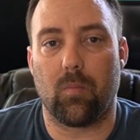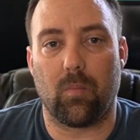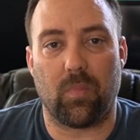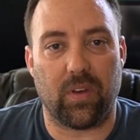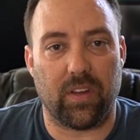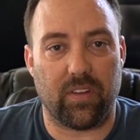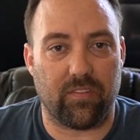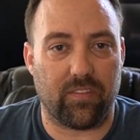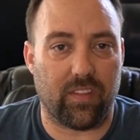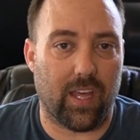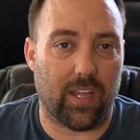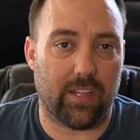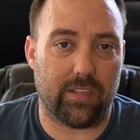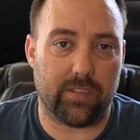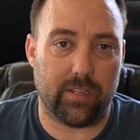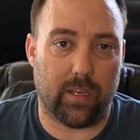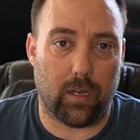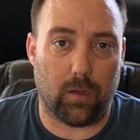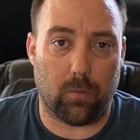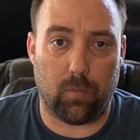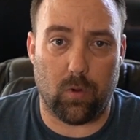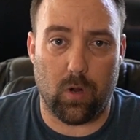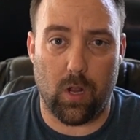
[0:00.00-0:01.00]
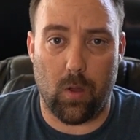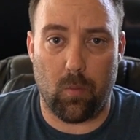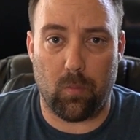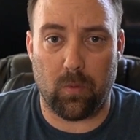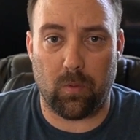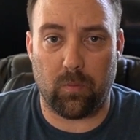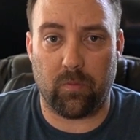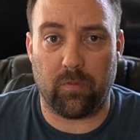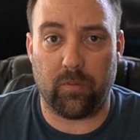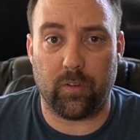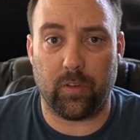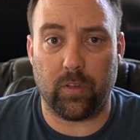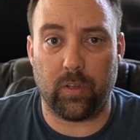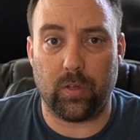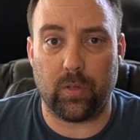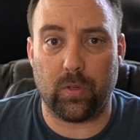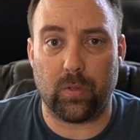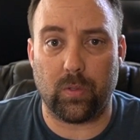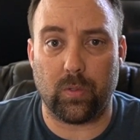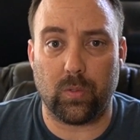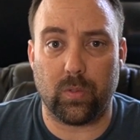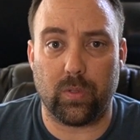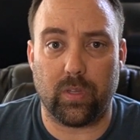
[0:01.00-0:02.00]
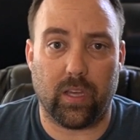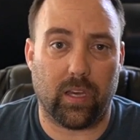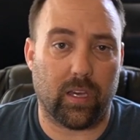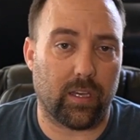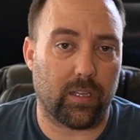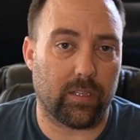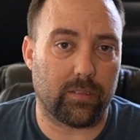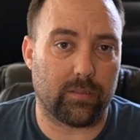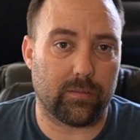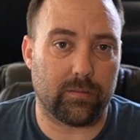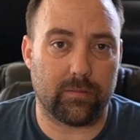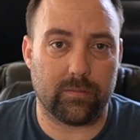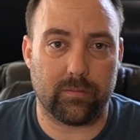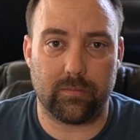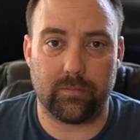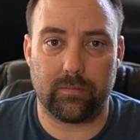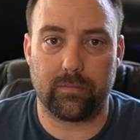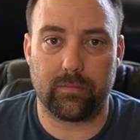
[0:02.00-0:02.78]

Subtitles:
but if that's not a problem for you, then